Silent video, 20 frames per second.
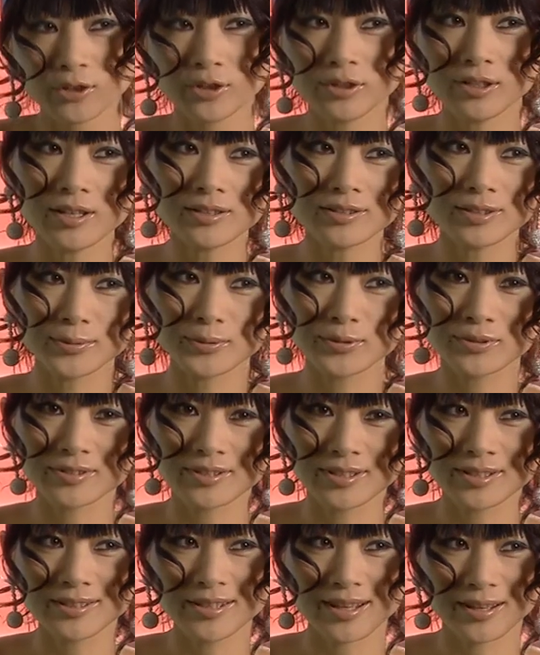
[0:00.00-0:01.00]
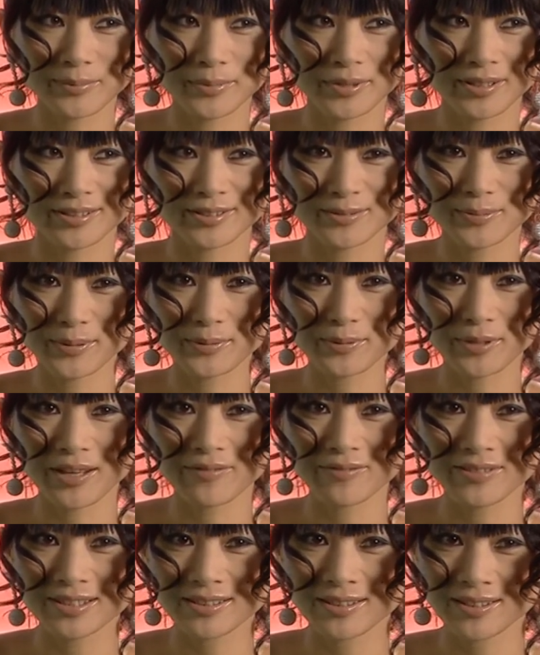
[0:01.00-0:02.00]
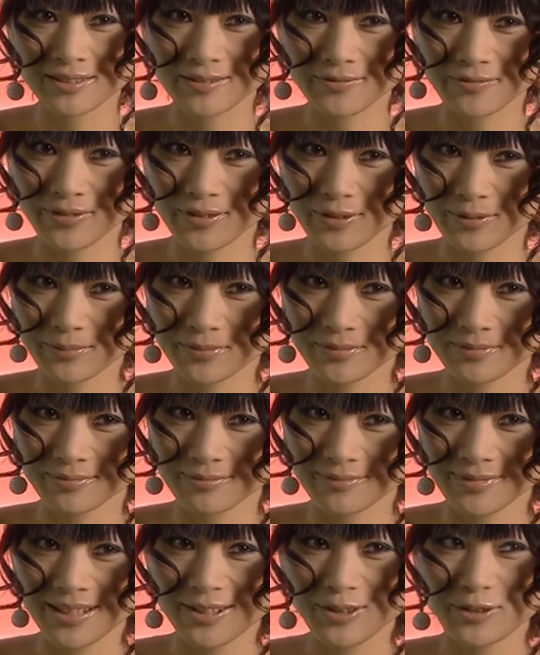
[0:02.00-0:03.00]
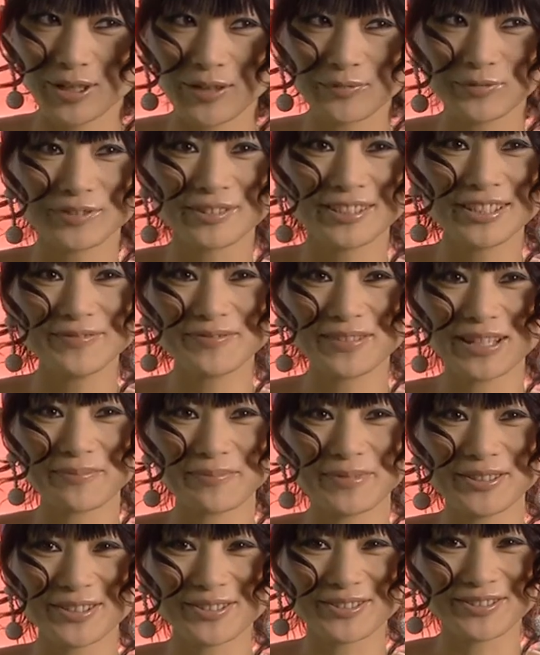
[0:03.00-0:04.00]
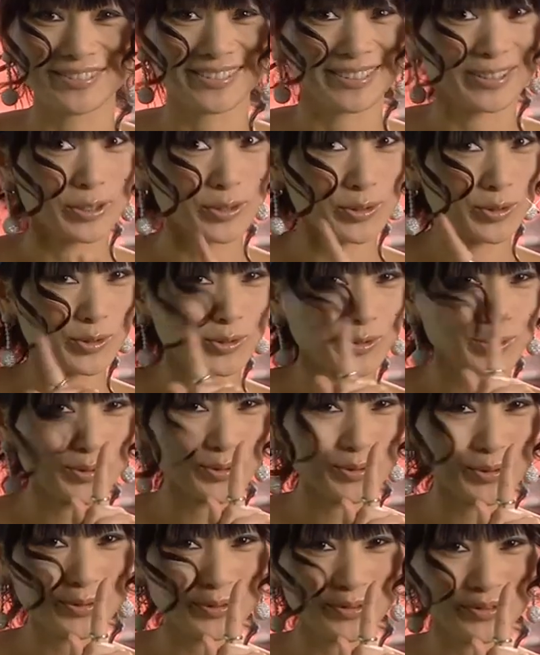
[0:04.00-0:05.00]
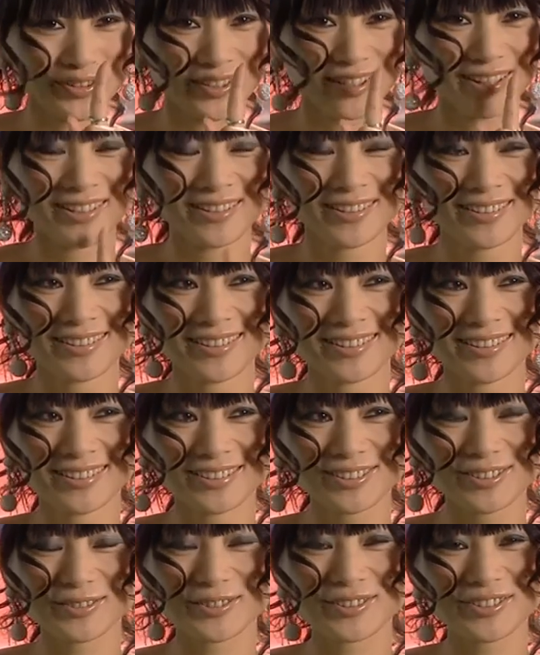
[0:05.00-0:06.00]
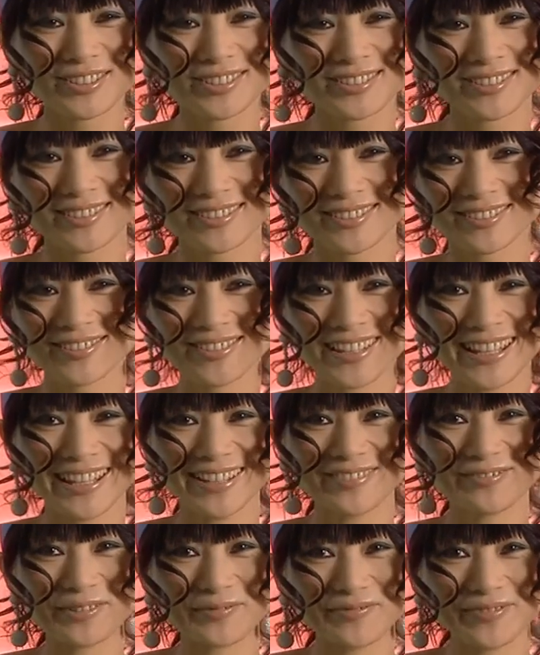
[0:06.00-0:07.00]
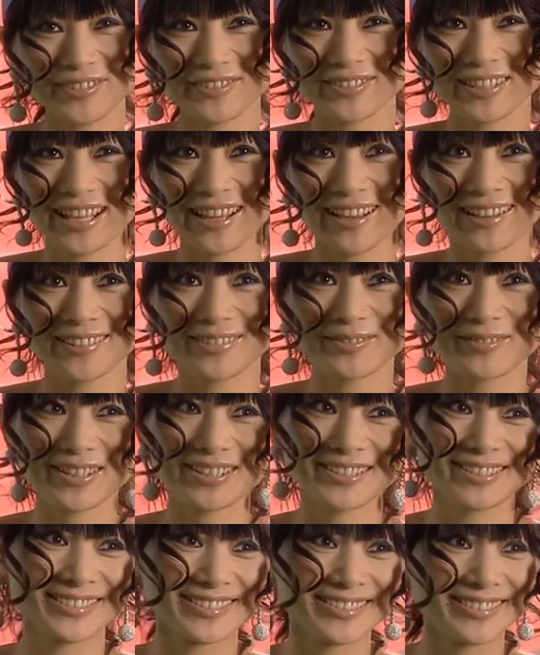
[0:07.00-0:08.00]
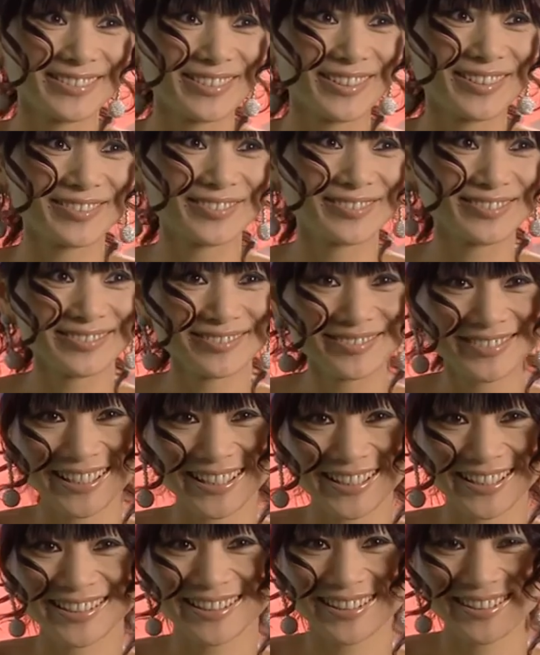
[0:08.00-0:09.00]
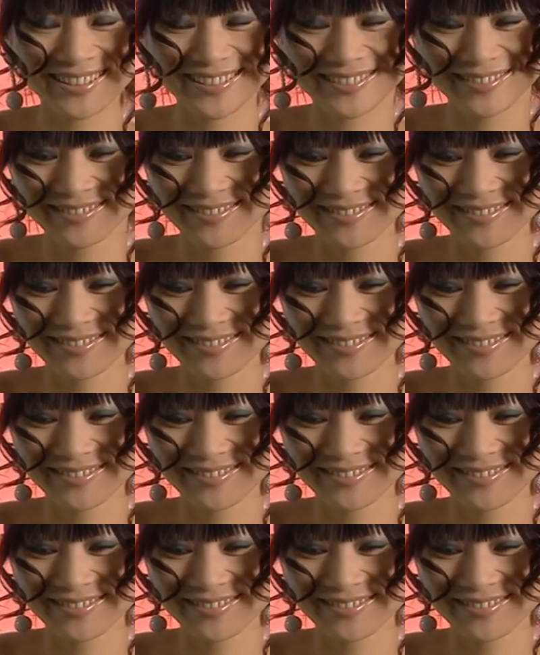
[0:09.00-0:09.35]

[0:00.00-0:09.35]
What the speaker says: You're not supposed to say that because people haven't seen the film. You have to leave that mystery. Shh. So you can't reveal that. Otherwise, you take the